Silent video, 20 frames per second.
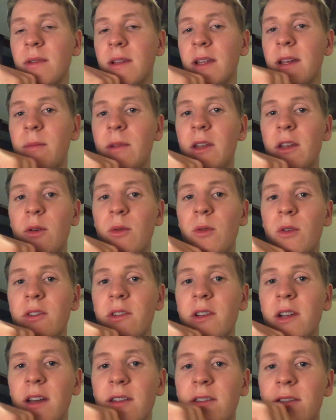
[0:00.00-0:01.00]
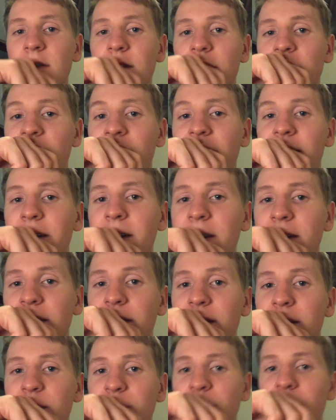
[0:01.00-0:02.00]
Let me know what you guys like.
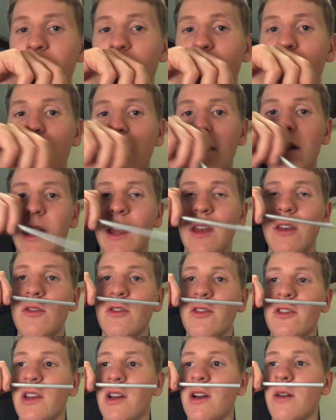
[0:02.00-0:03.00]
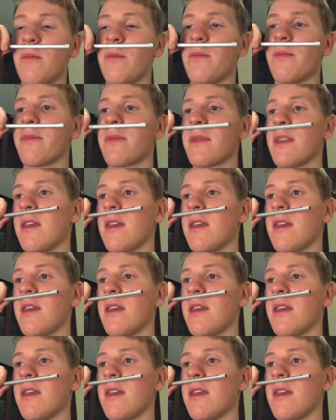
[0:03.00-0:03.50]
You know, maybe we can do some